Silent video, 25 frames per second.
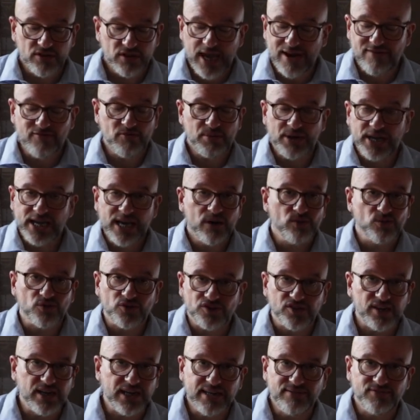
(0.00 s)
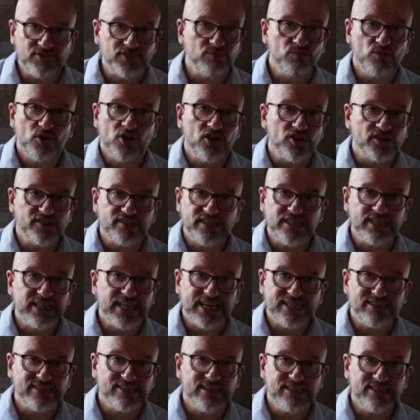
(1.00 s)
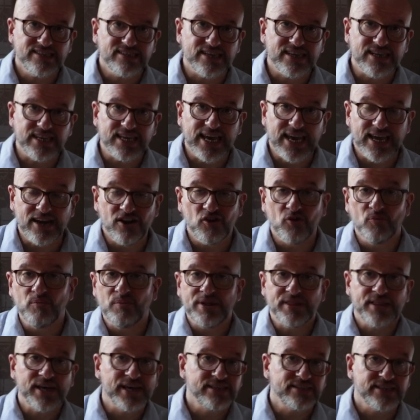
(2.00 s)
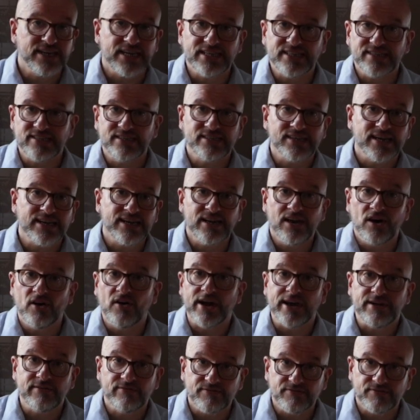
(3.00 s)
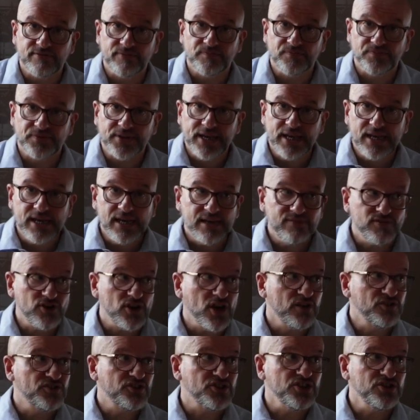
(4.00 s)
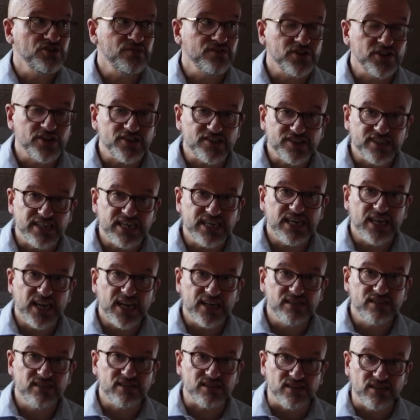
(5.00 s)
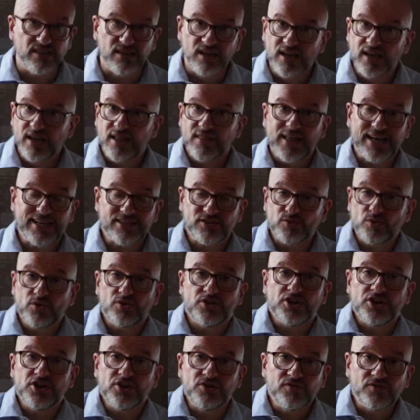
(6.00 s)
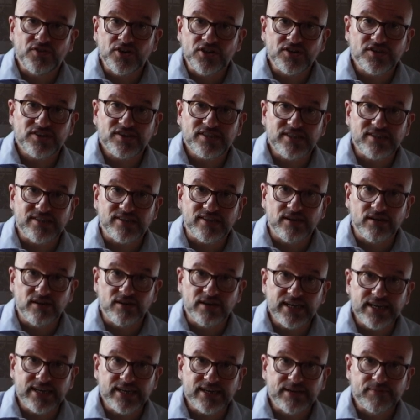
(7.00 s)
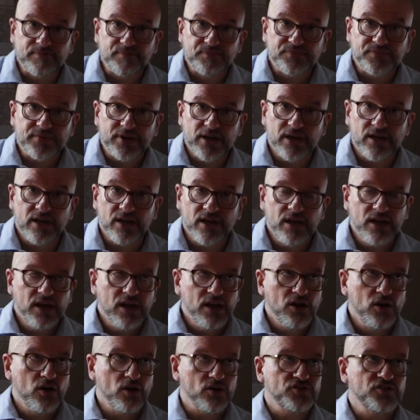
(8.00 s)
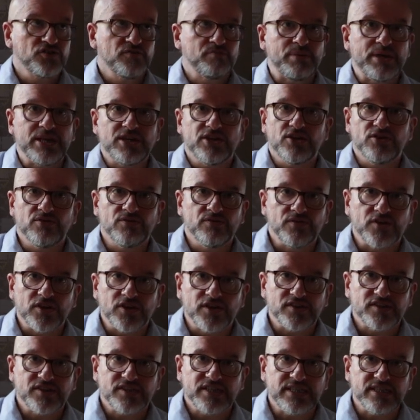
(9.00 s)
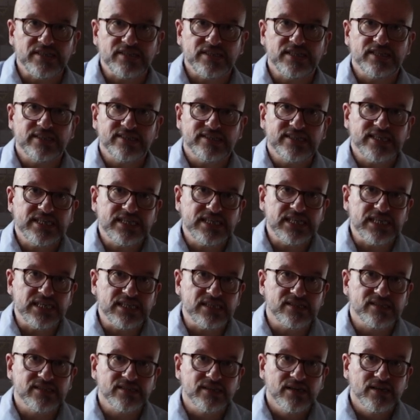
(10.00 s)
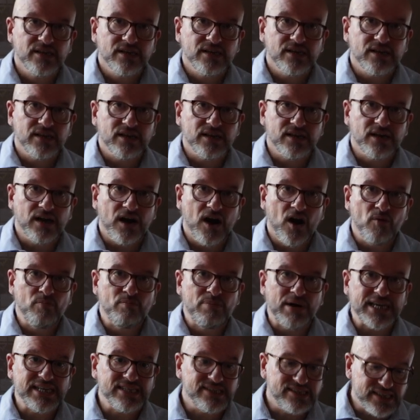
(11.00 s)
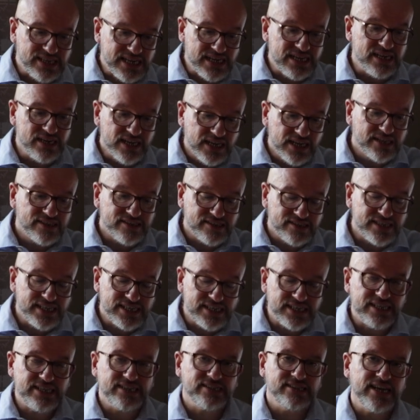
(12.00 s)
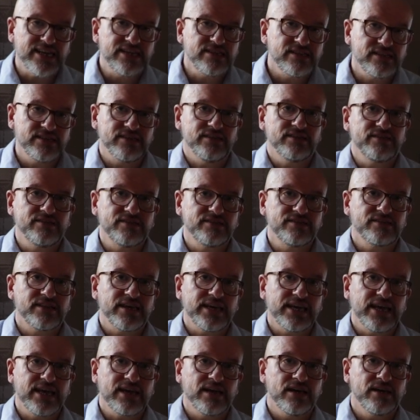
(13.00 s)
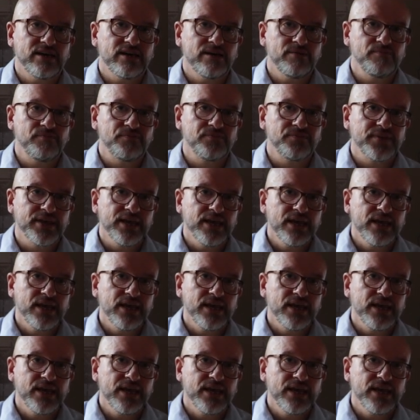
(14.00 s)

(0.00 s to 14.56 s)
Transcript: everybody else that lives and works in that city getting on with their day-to-day -day life. If you go to university in London, that's what the universities are like. Uh, lots of big universities in cities uh, are based in city centres. They, um,